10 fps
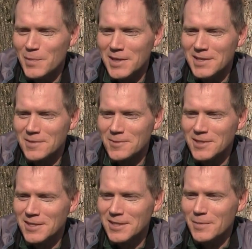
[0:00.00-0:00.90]
But it's
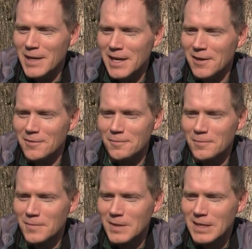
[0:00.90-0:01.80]
really about
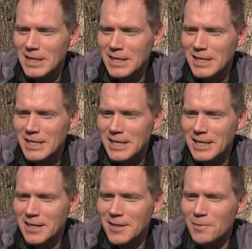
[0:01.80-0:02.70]

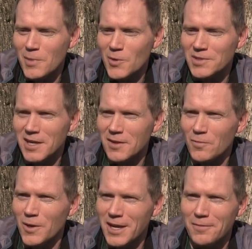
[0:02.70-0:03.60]
getting the most out of
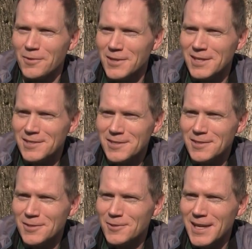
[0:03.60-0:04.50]
whatever it is
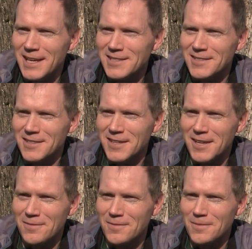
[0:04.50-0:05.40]
you do next, and
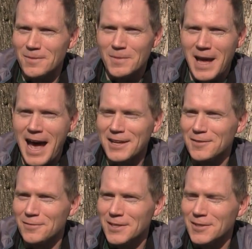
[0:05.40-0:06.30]
then
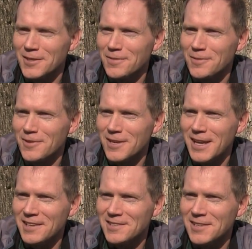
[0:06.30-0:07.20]
actively look for the
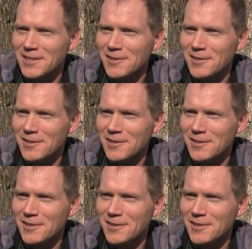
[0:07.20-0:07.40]
next